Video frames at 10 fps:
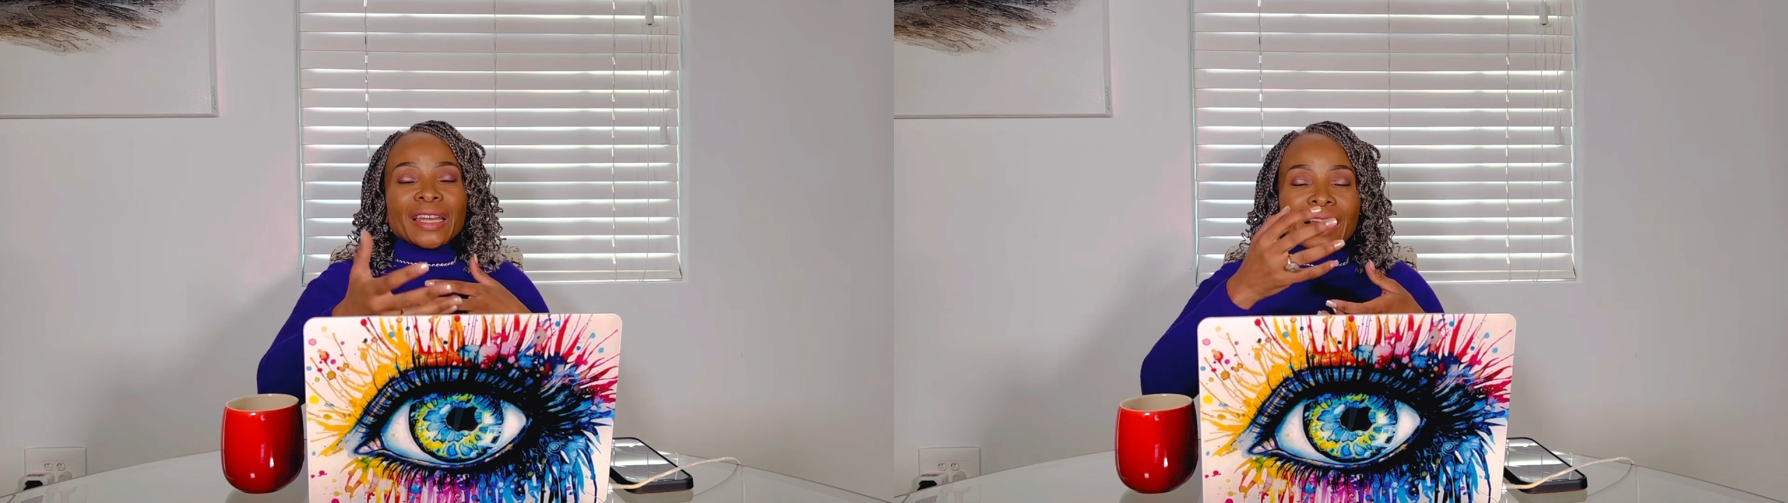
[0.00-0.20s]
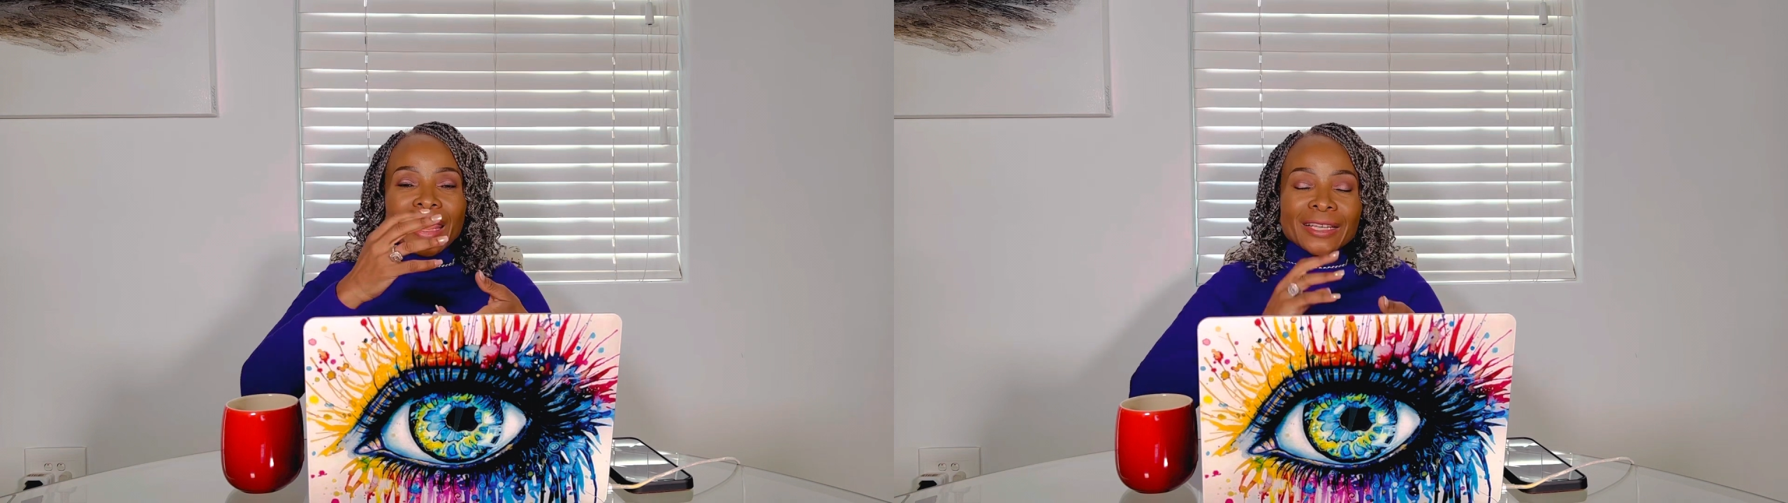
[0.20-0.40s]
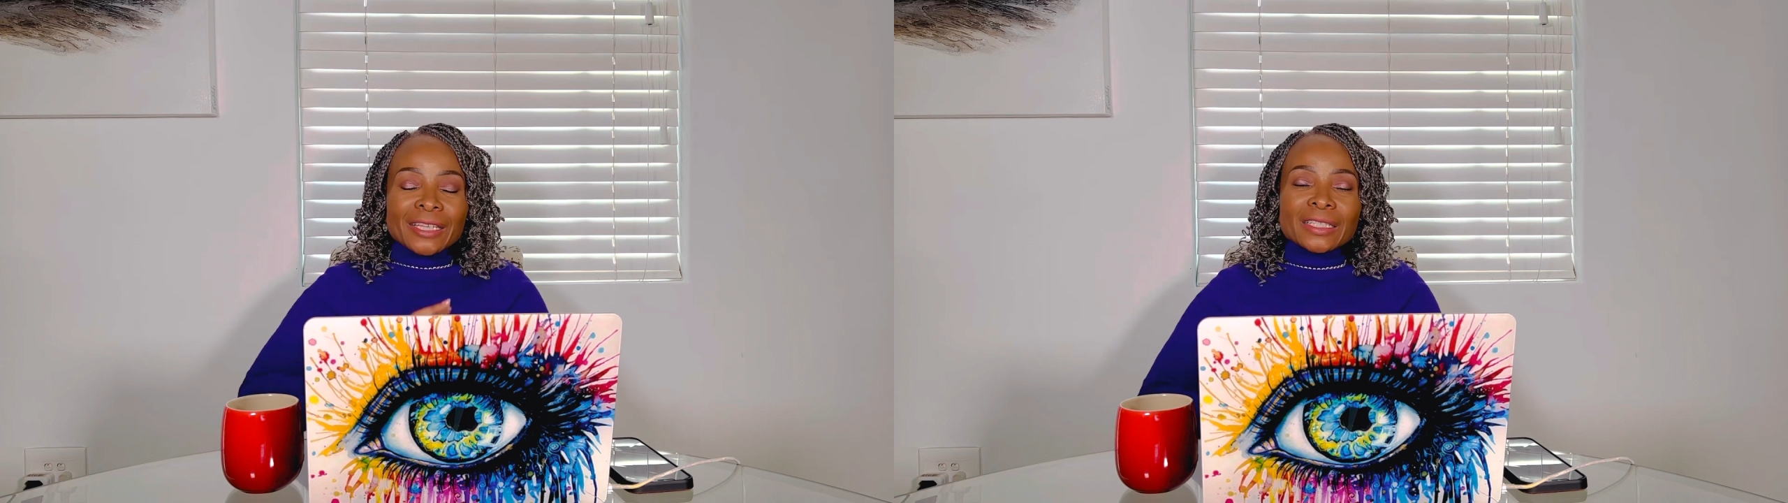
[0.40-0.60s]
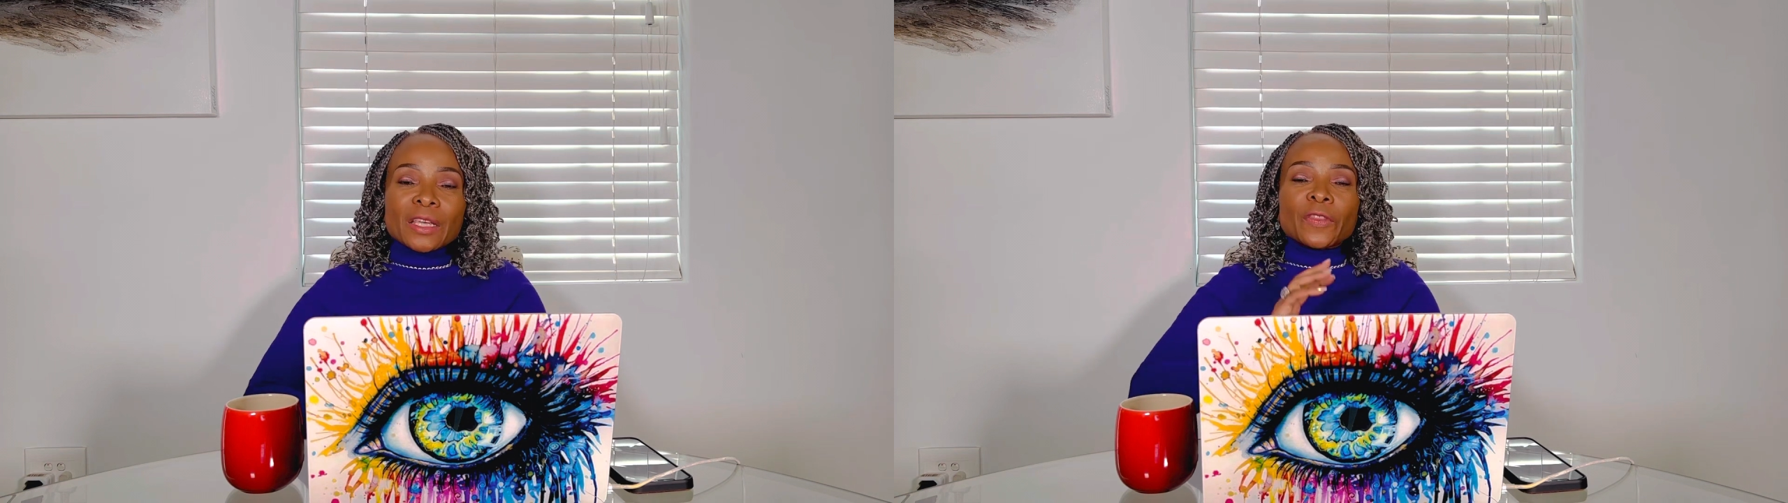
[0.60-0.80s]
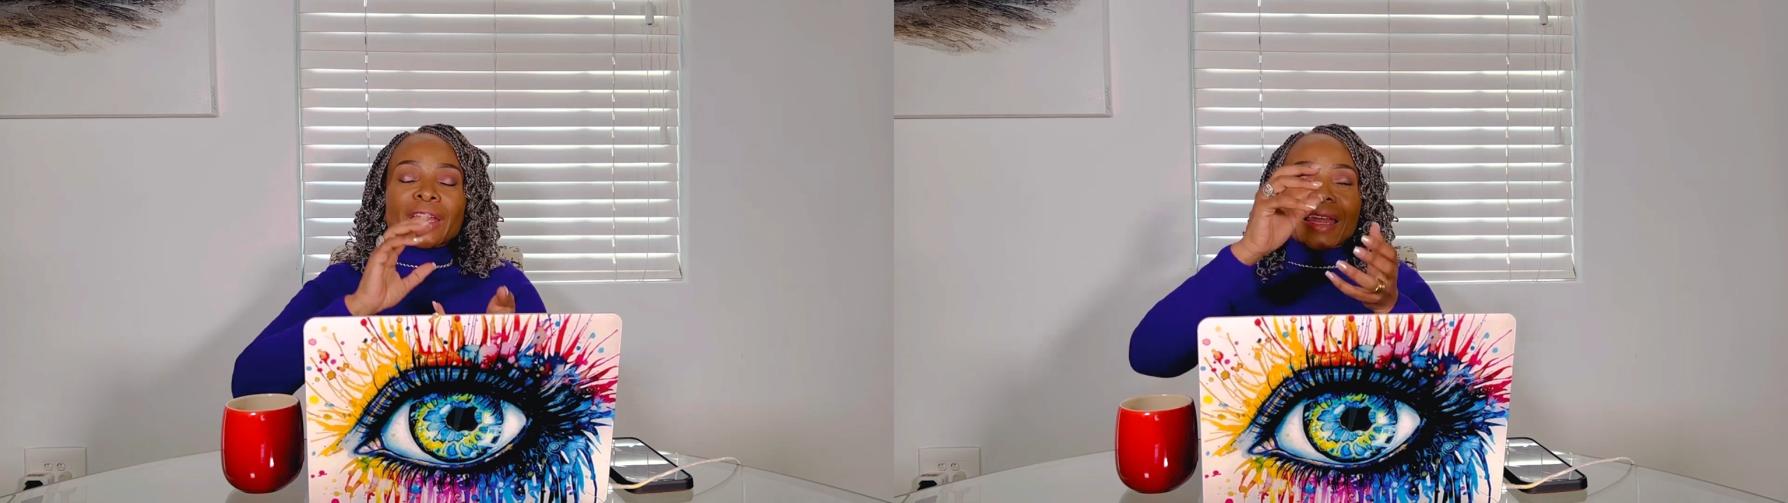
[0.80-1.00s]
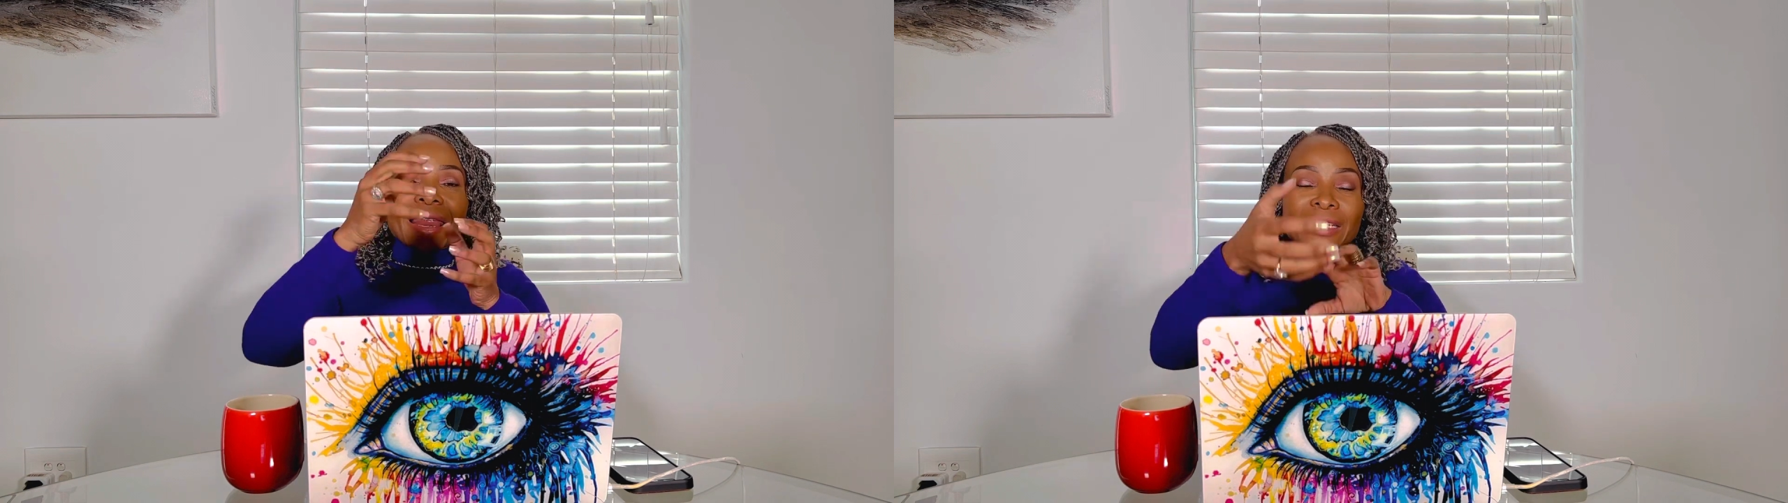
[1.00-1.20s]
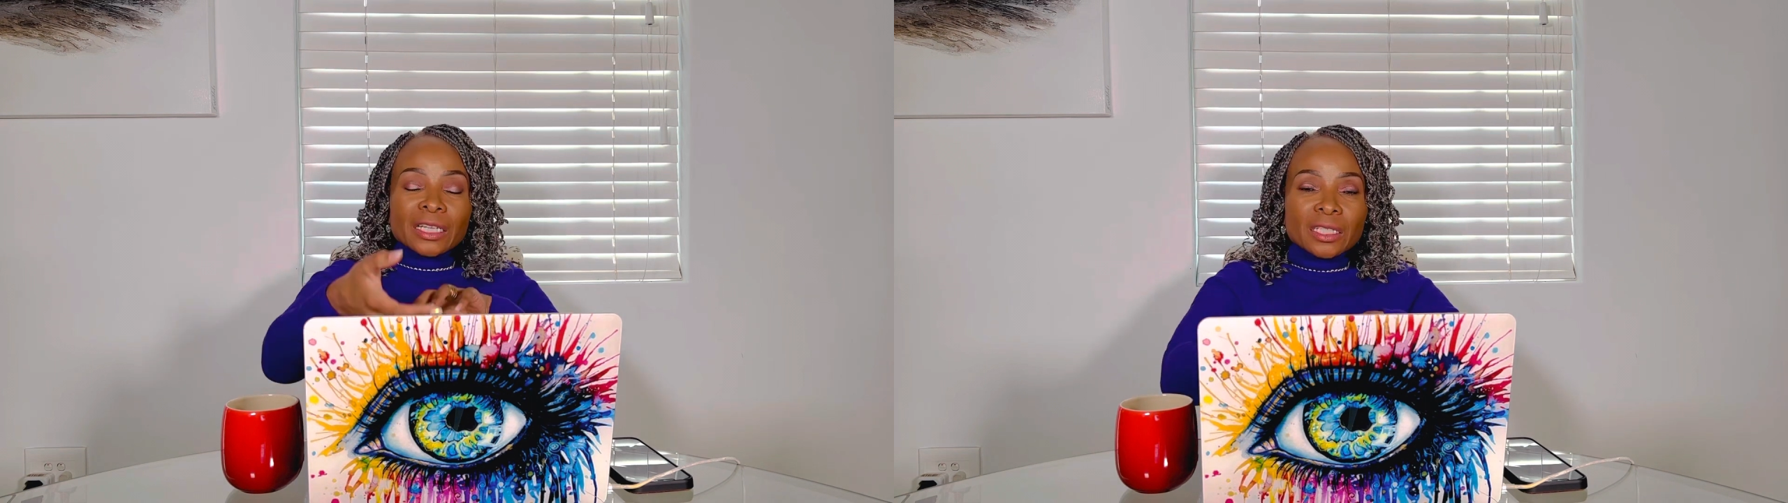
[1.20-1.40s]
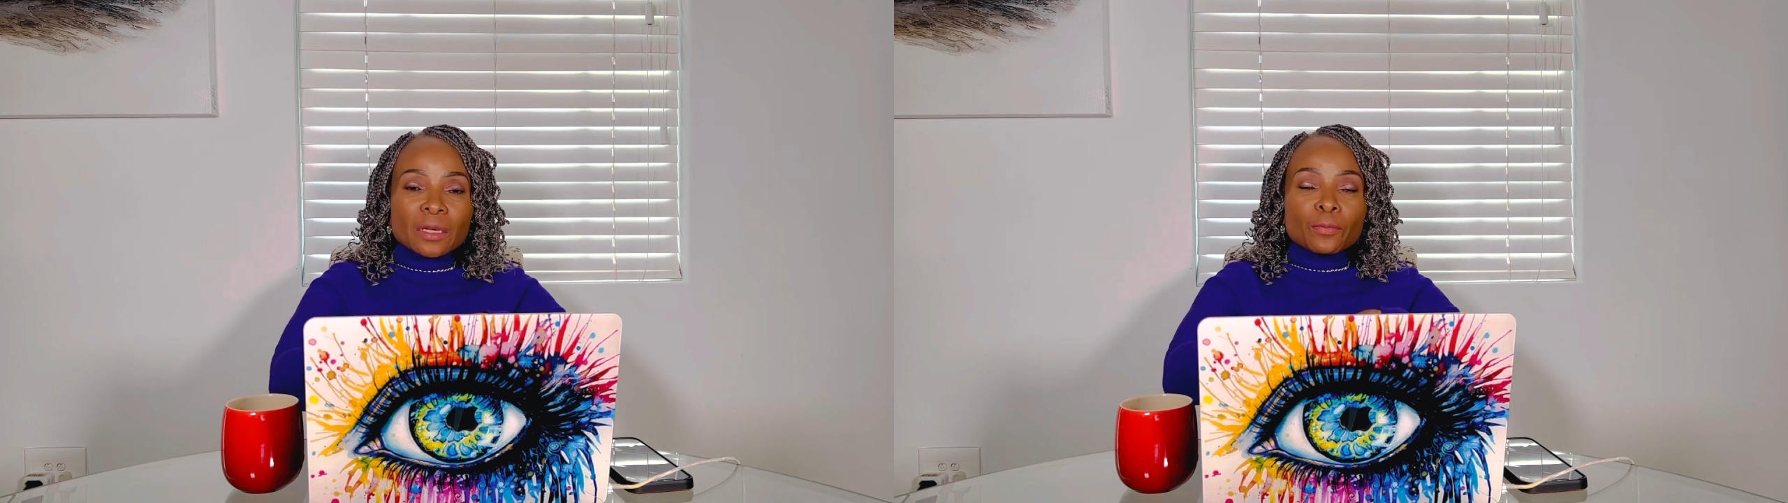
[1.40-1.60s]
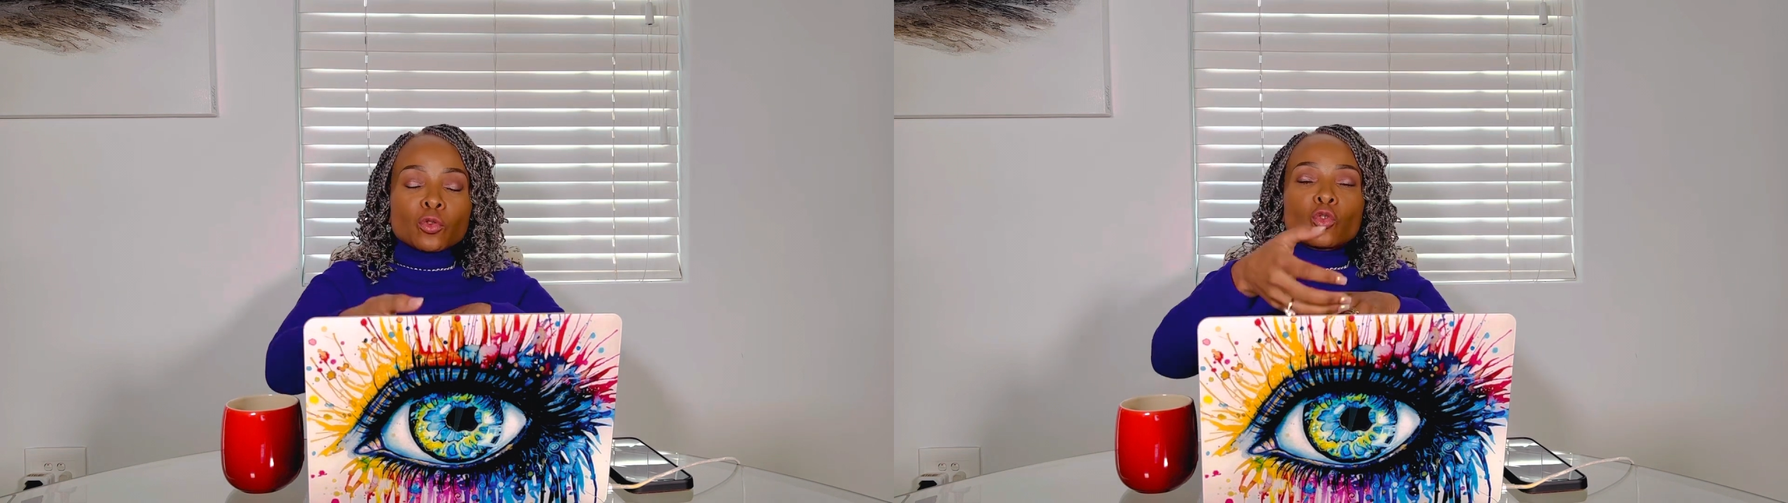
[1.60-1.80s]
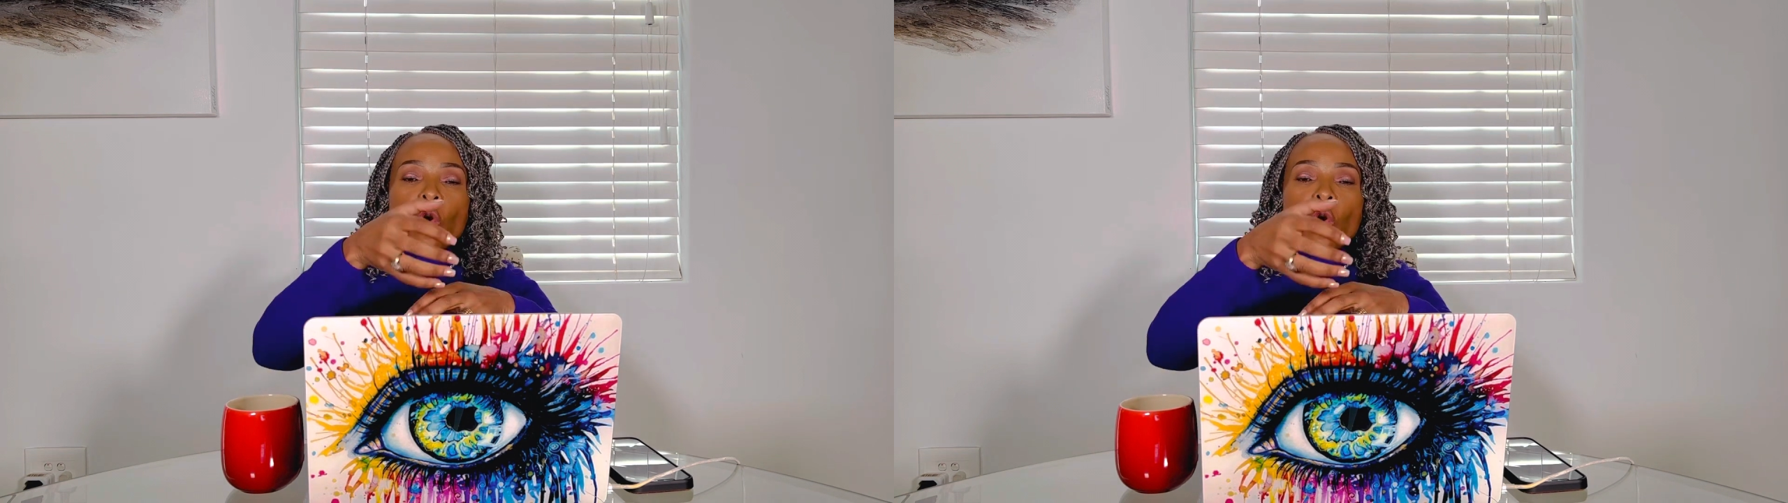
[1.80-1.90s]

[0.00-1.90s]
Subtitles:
relationship